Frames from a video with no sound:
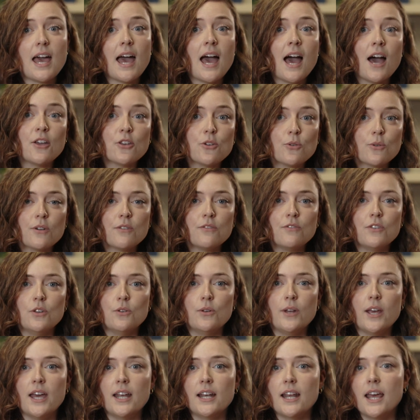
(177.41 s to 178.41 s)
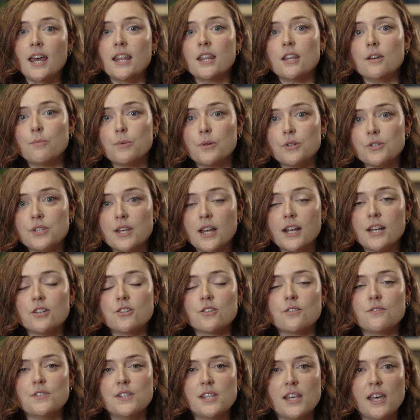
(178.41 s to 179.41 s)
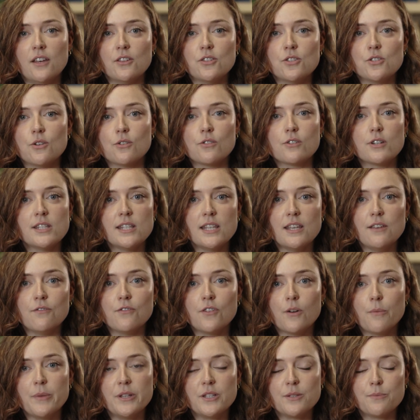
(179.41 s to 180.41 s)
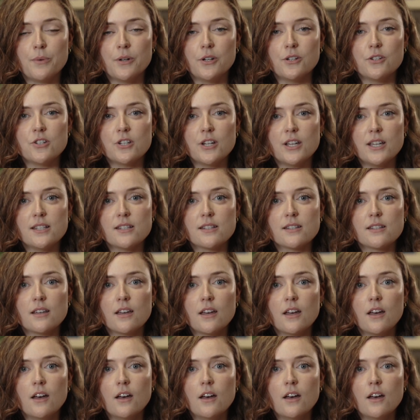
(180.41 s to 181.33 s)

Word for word: how you reviewed it, and the percentage of sales you receive from its purchase.